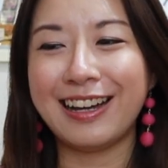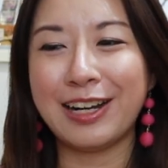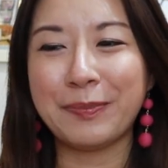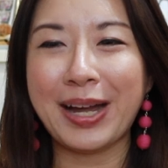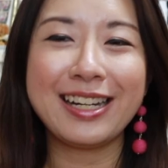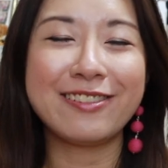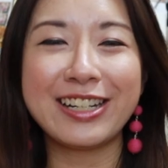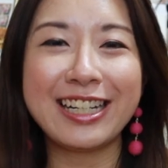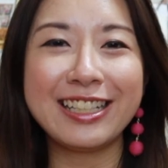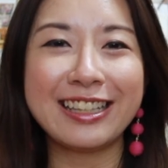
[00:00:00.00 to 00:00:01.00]
um, but I didn't
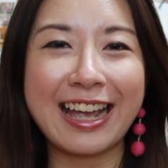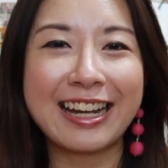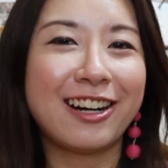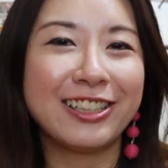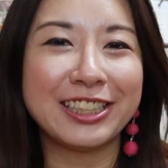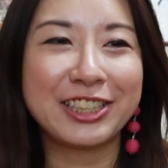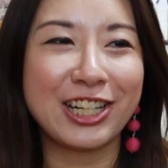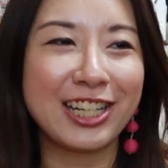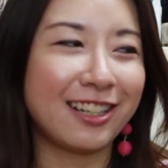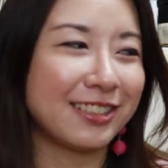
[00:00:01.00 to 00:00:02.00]
really like how it
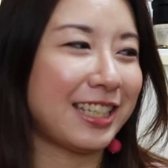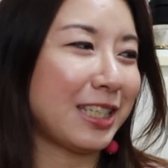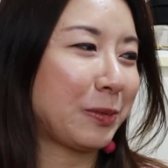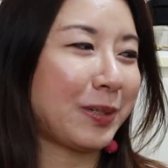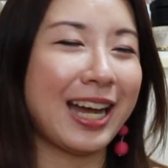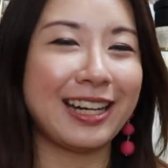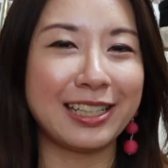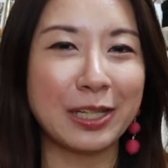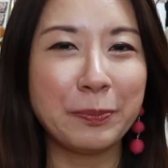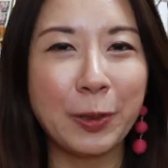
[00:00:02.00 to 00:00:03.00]
turned out that's why I
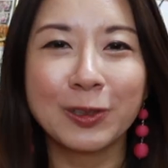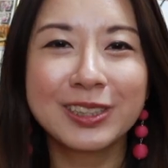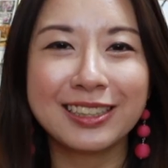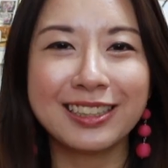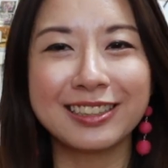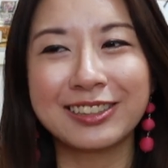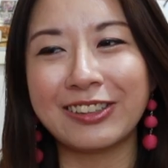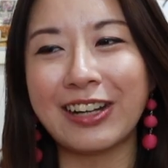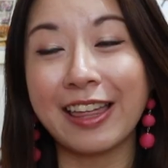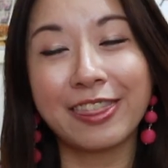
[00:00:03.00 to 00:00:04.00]
didn't post it
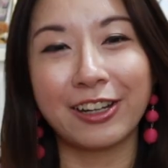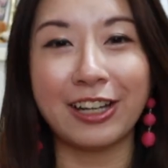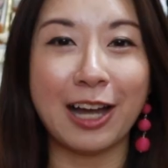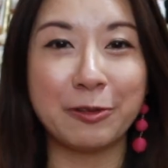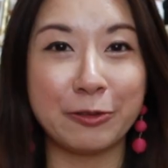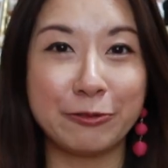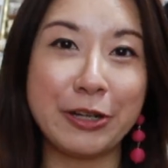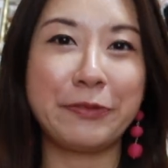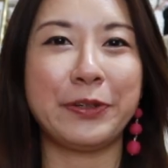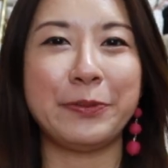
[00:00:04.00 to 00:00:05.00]
so I thought I will
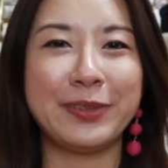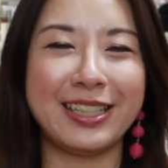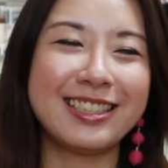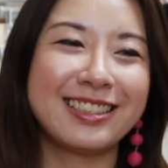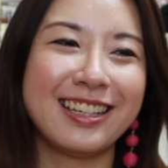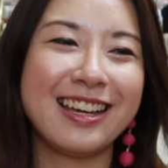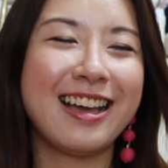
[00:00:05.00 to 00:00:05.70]
refilm this